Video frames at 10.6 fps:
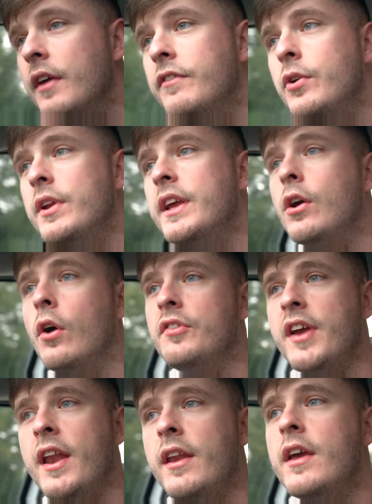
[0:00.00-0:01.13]
If you need
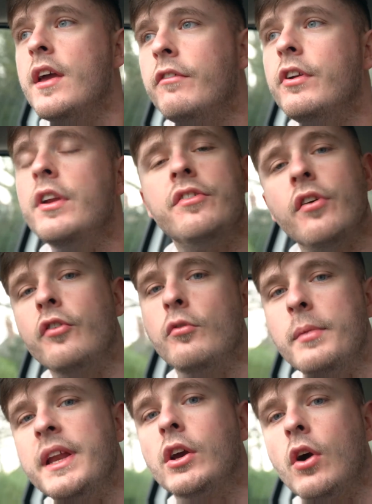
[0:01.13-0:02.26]
content, if you need social
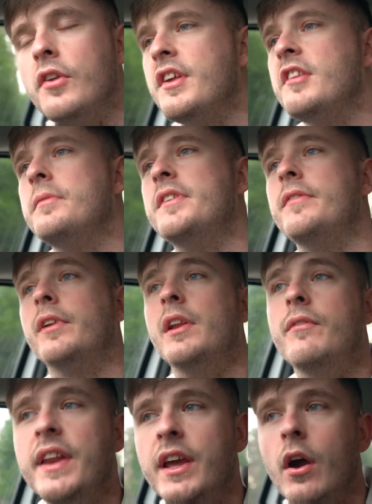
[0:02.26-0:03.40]
media content, specifically
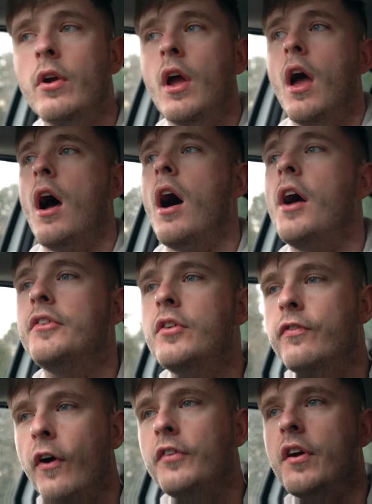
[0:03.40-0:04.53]
video, uh, I do
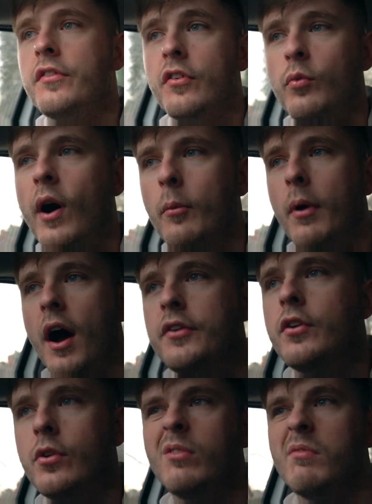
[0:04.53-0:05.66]
photos as well, but I
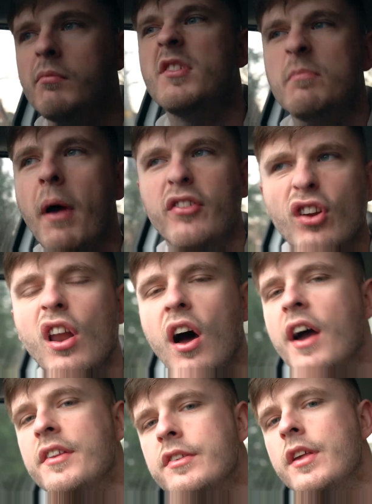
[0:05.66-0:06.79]
do
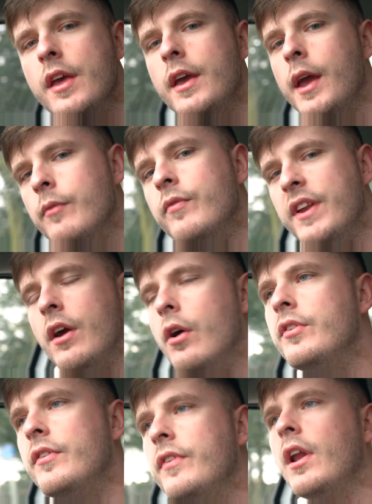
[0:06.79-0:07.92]
specialize in
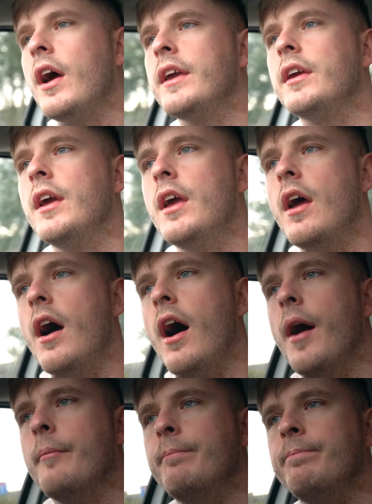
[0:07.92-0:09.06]
videos, if you like.
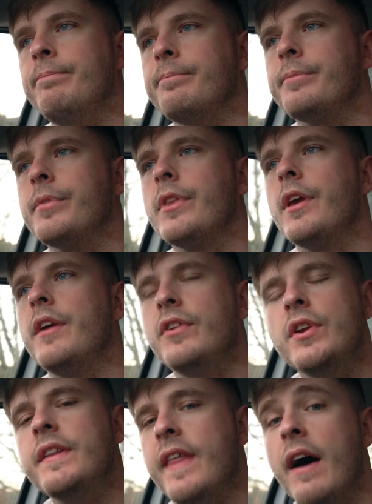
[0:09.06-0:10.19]
Um, if you
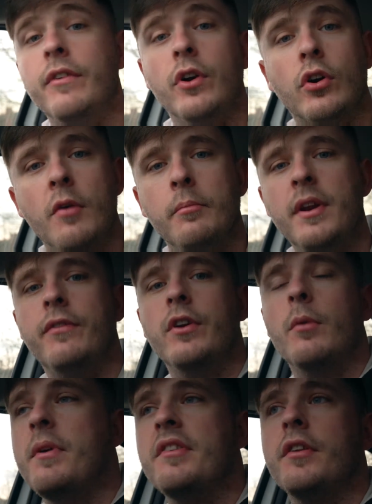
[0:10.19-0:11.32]
need that for your company, for your
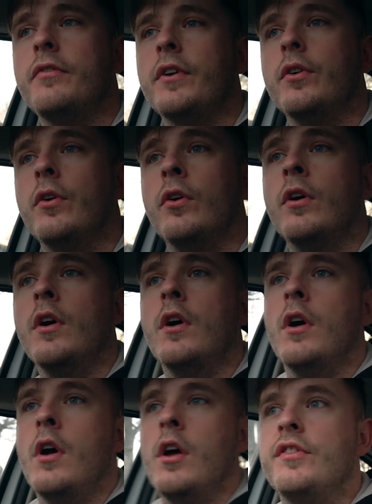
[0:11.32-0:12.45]
business, for your
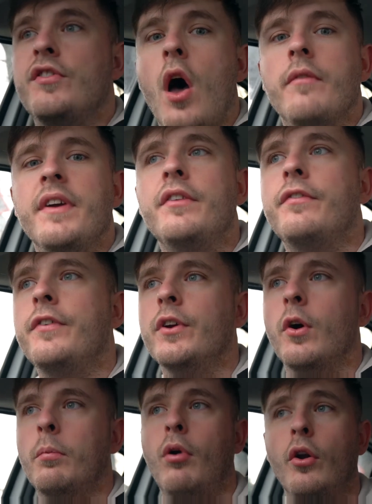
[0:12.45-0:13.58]
service, for
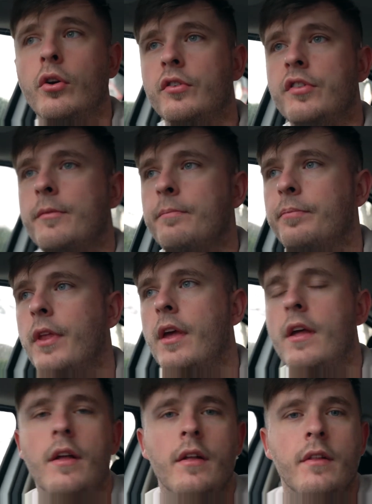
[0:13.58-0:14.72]
your product,
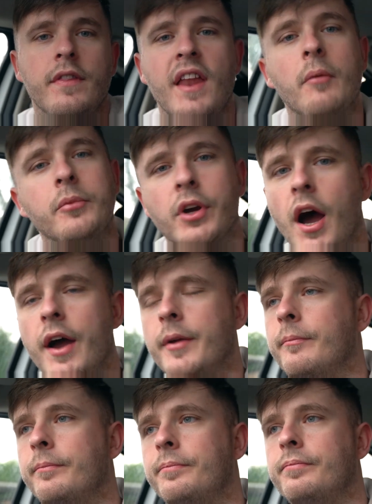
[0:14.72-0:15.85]
then I'm your guy.
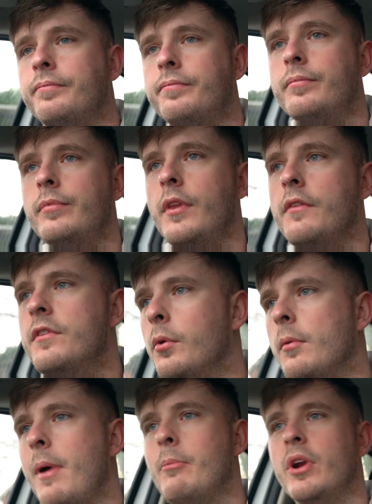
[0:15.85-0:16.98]
You want
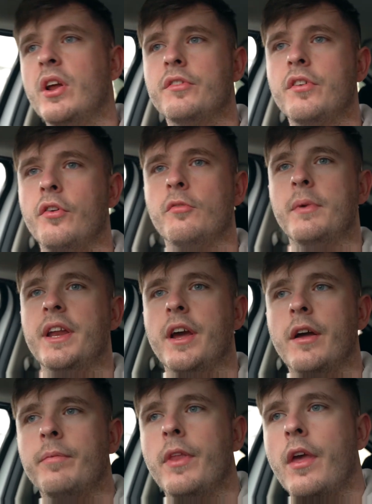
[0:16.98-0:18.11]
to make money on social
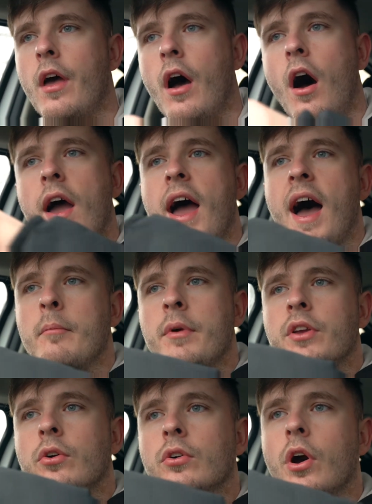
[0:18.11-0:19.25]
media? I am
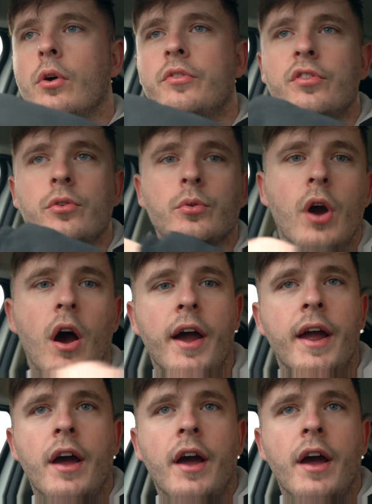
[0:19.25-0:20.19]
your go to guy.